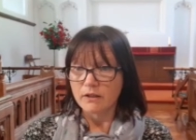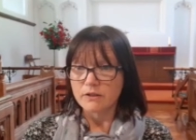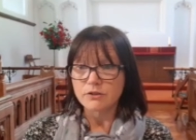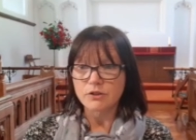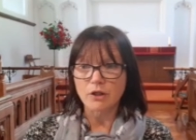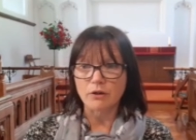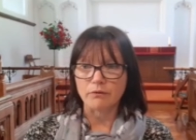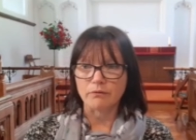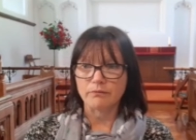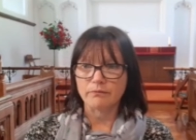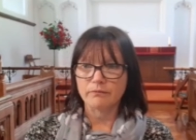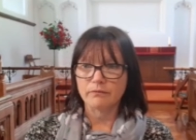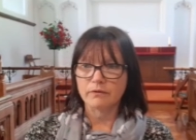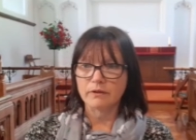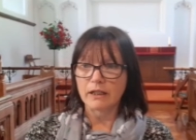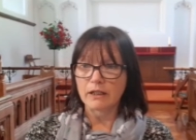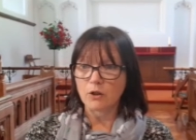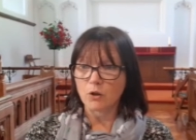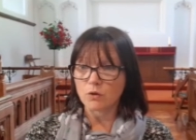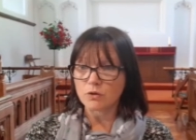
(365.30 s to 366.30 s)
So
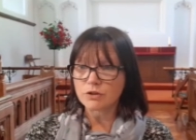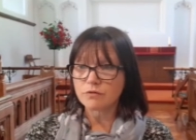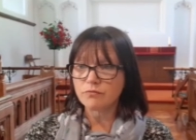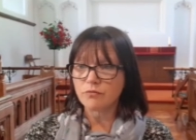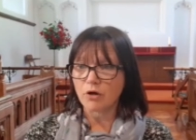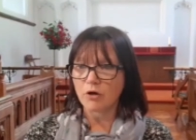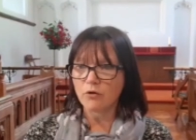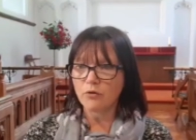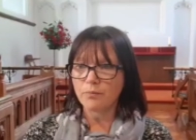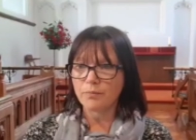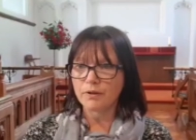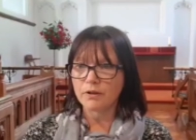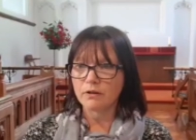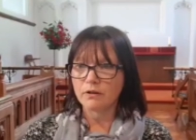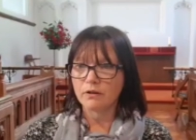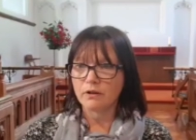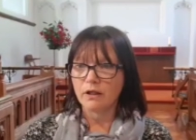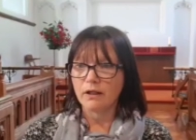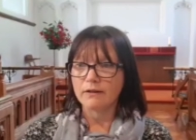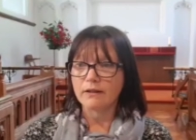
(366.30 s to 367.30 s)
they got some rope,
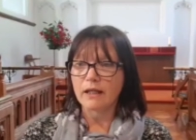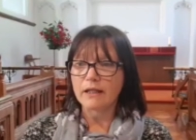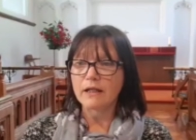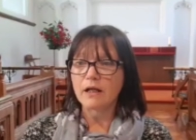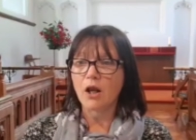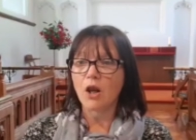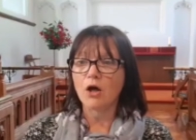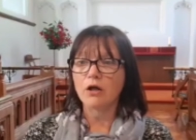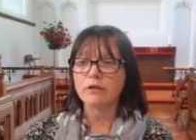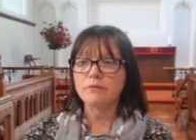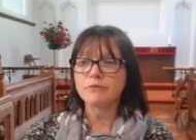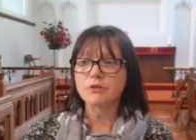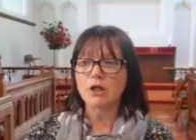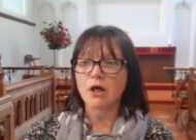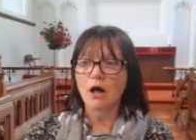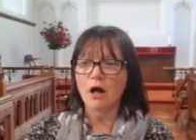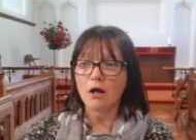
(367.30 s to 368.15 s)
they climbed